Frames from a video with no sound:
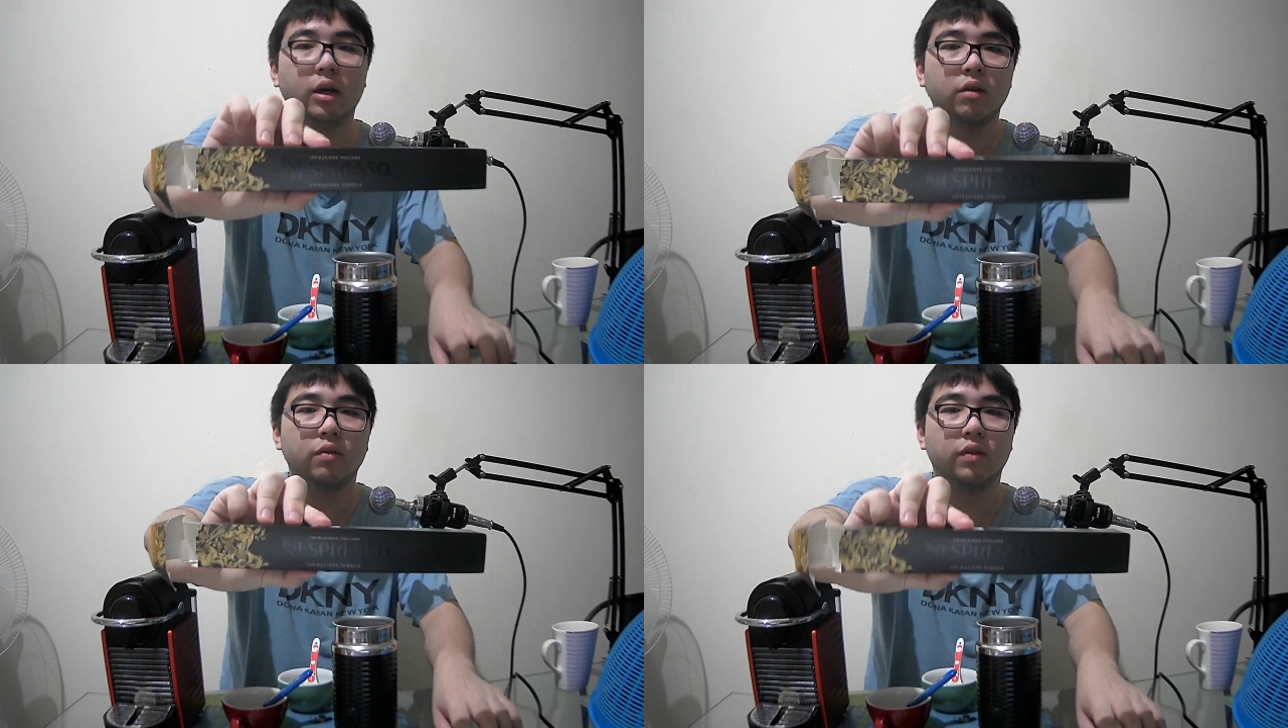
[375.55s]

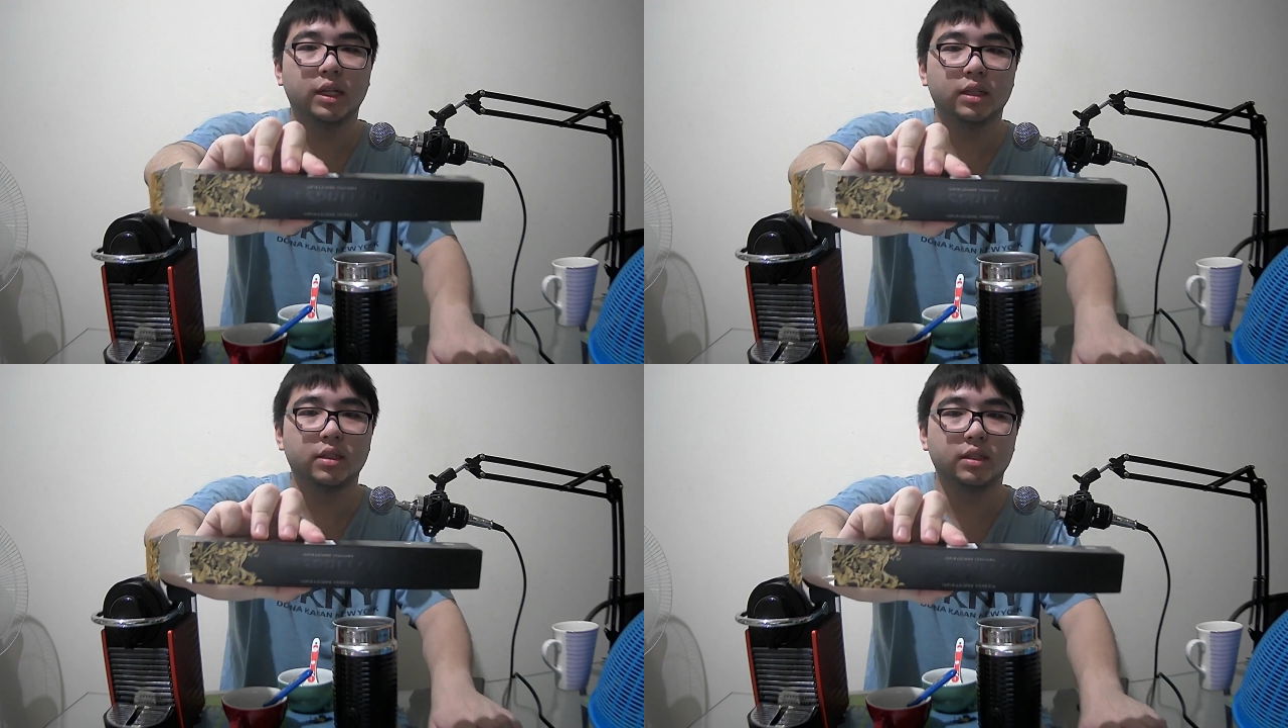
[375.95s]

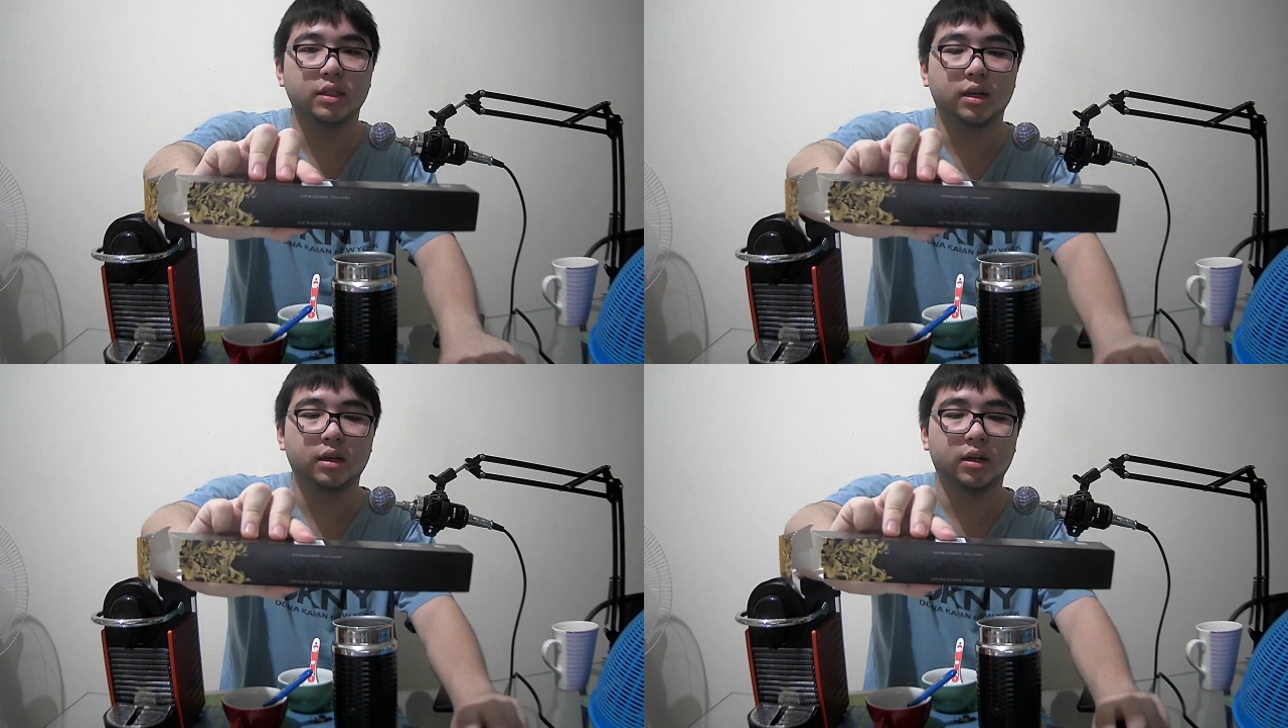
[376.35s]

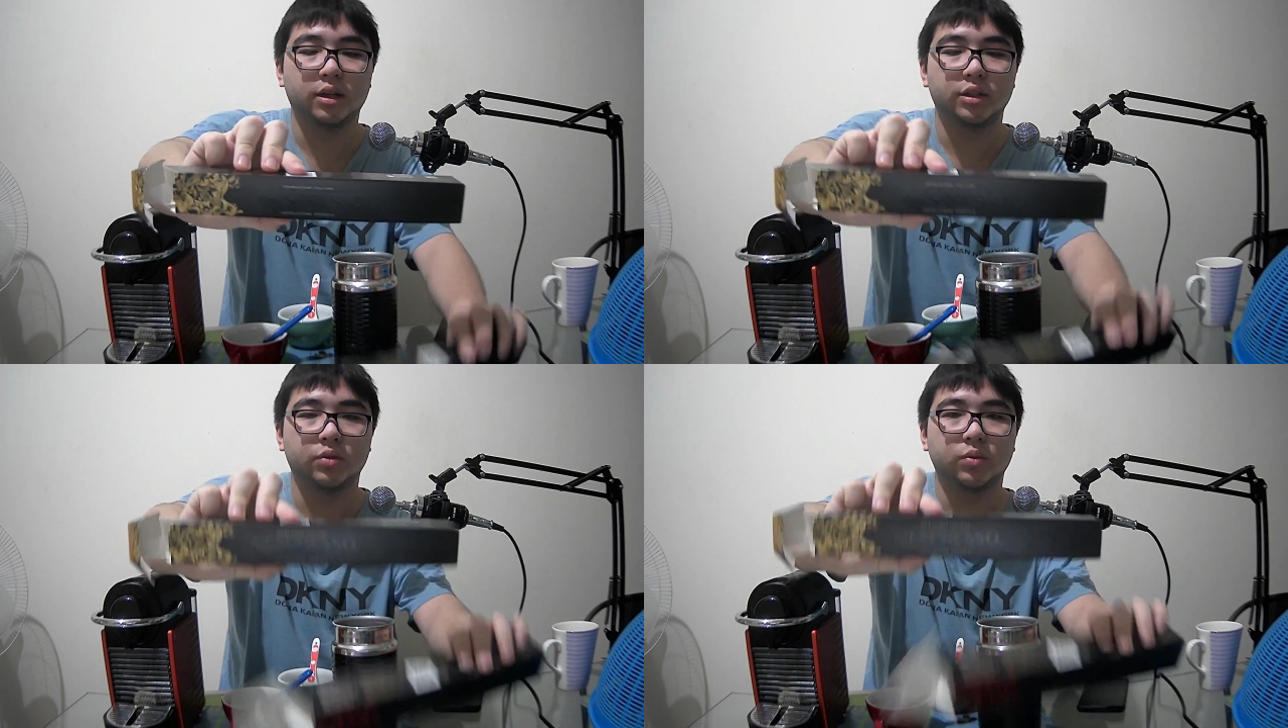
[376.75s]
Venezia as
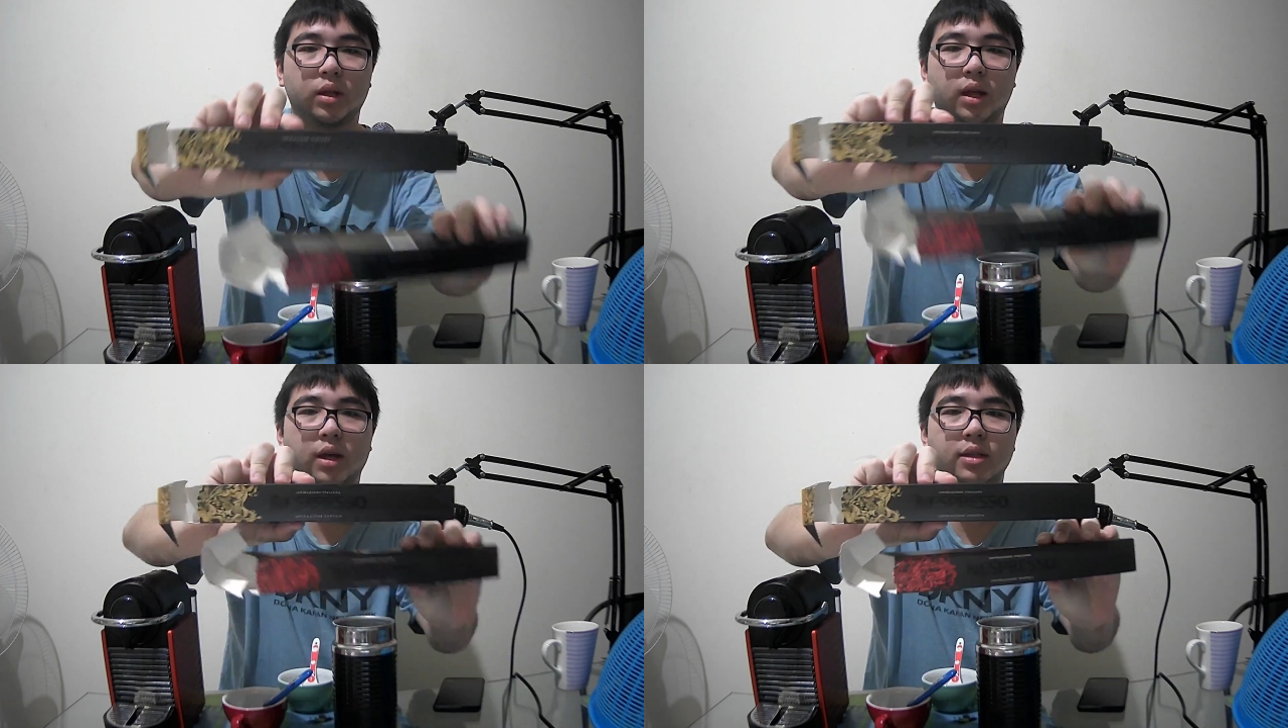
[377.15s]
well
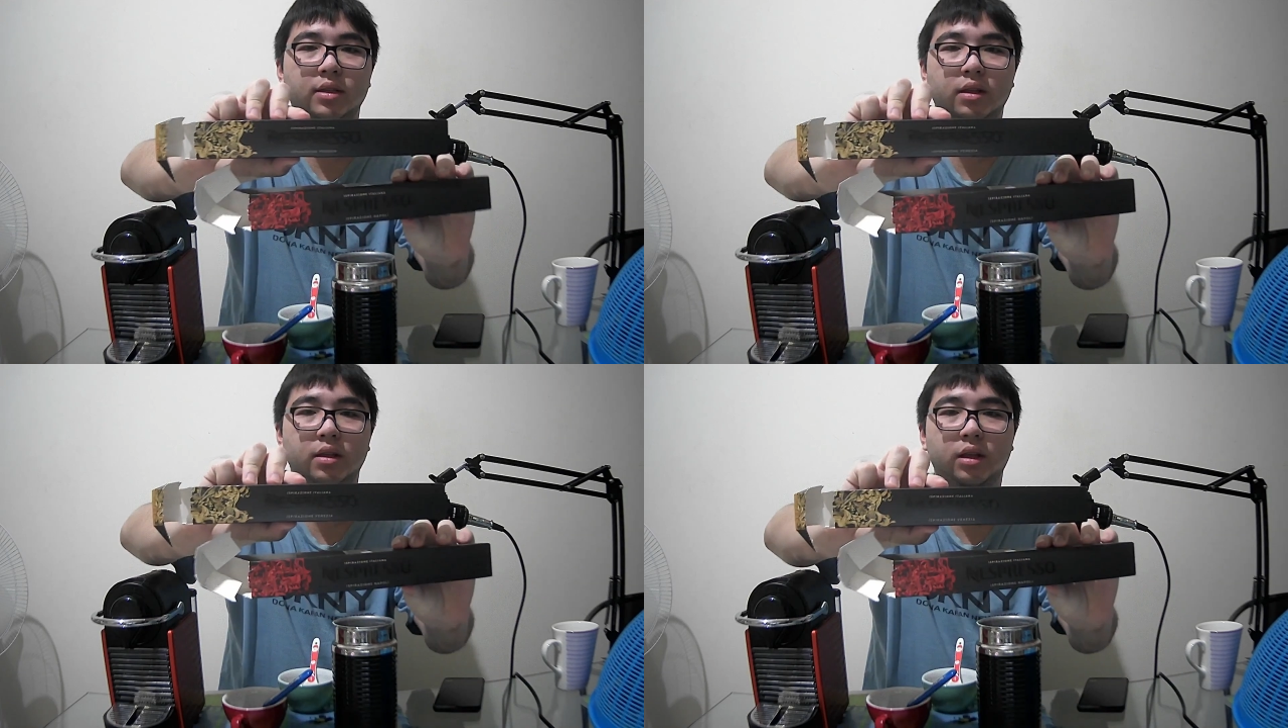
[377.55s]
as
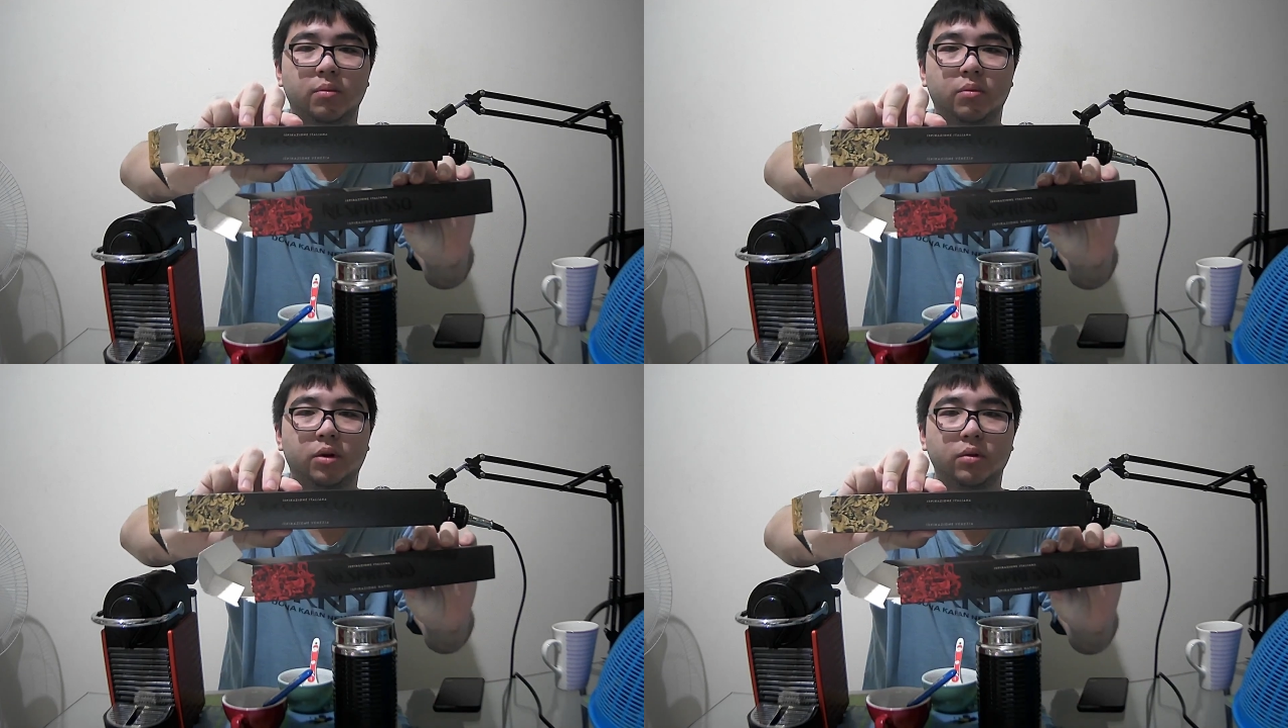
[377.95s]
the
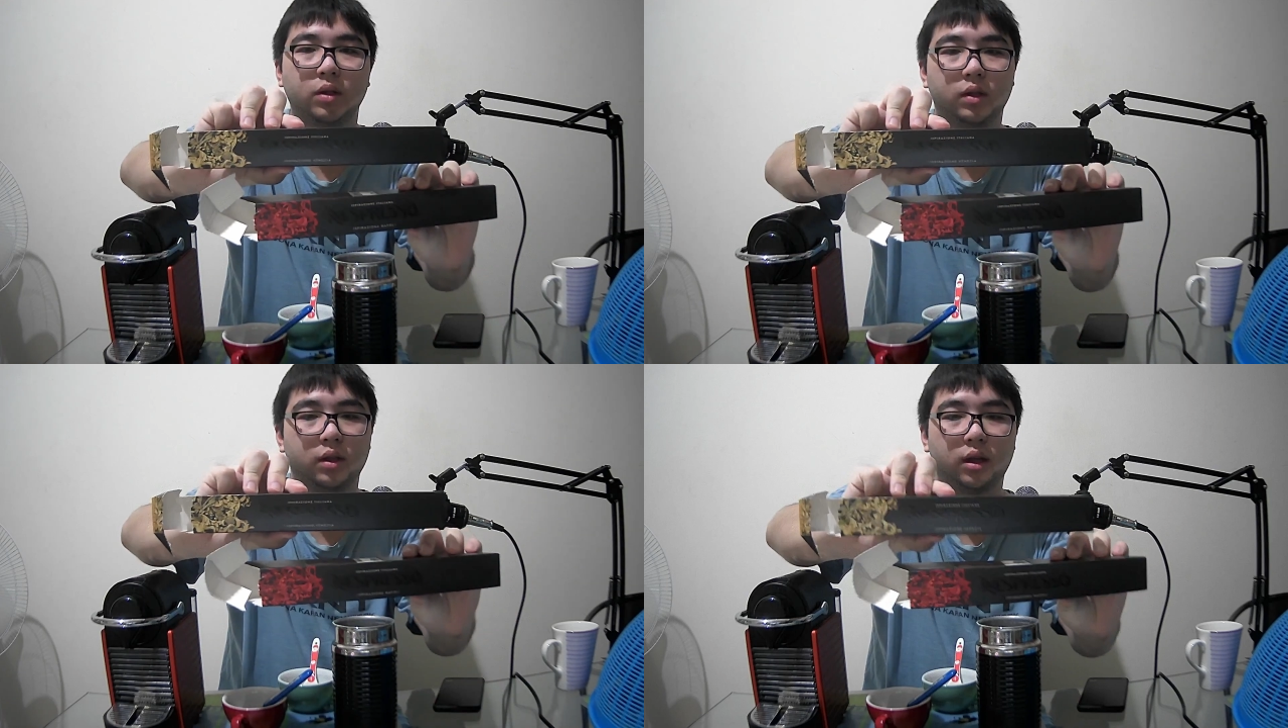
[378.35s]
Napoli
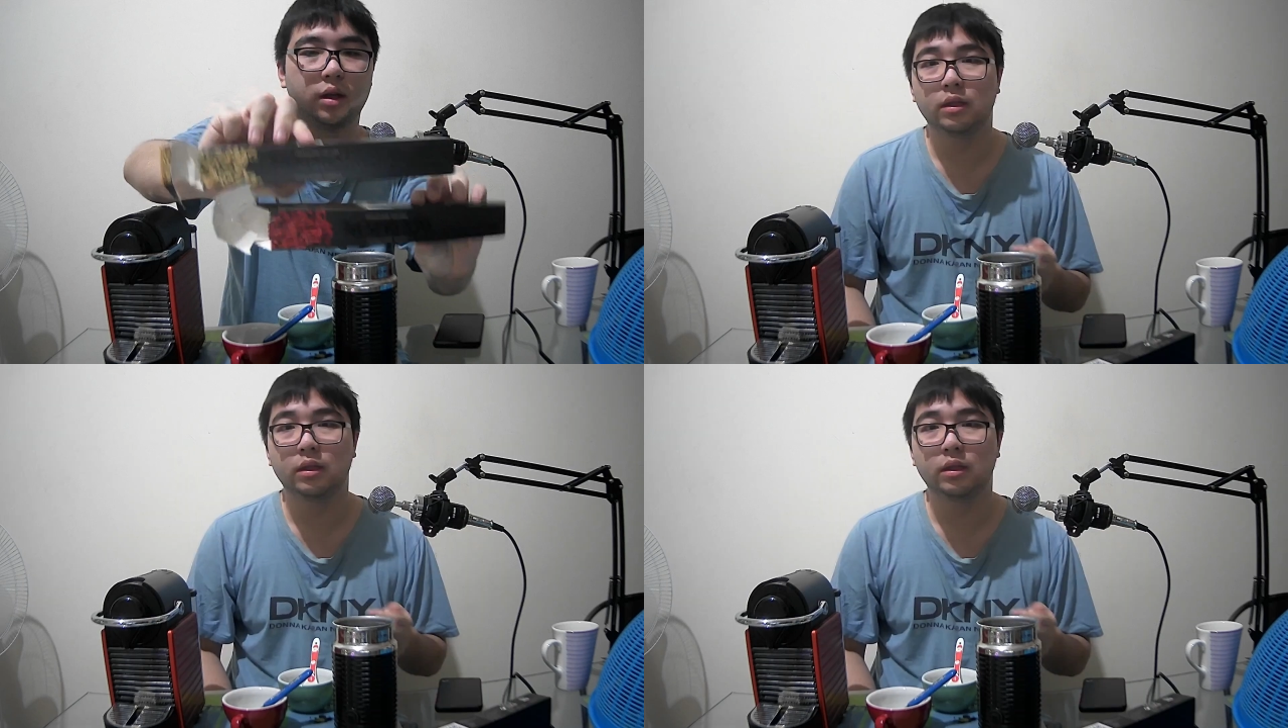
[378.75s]
today.